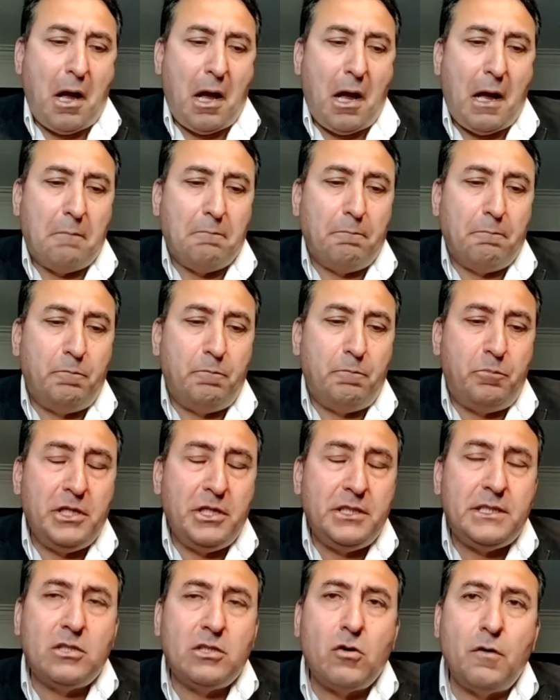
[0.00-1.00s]
I'm
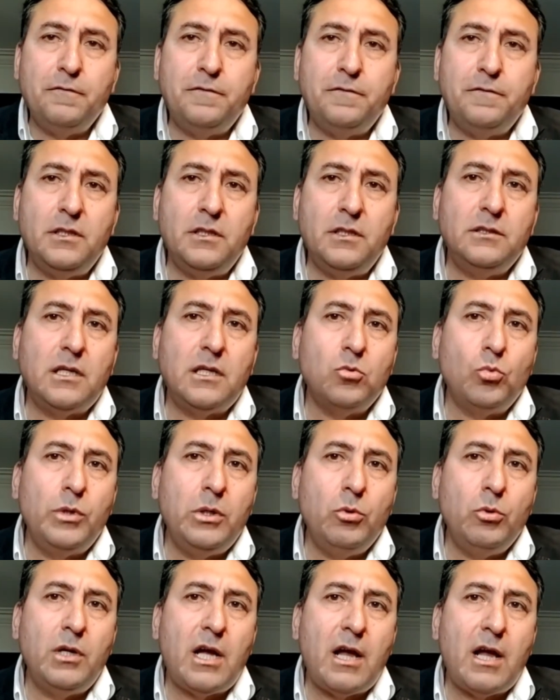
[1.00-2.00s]
pretty confident that
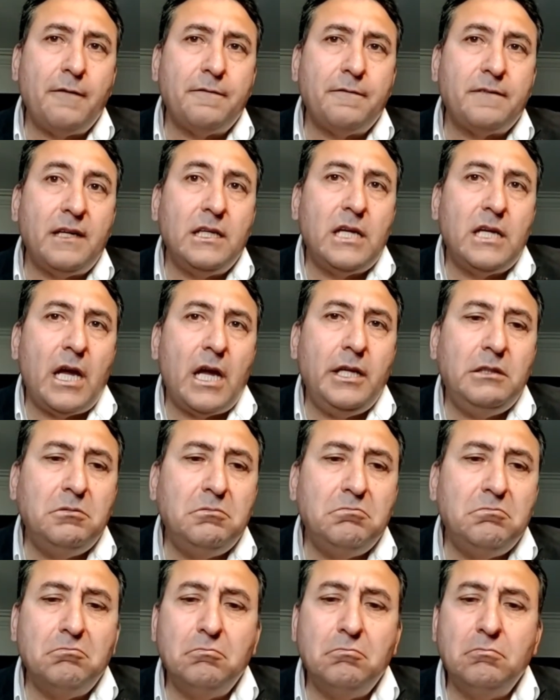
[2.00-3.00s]
we will have, again,